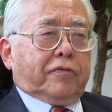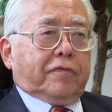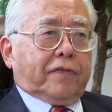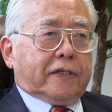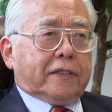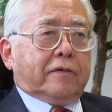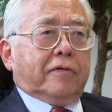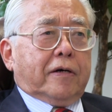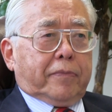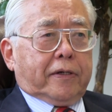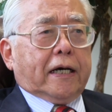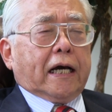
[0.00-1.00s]
Professor
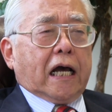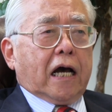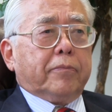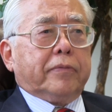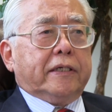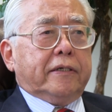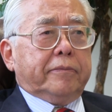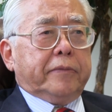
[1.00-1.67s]
Weber accompanied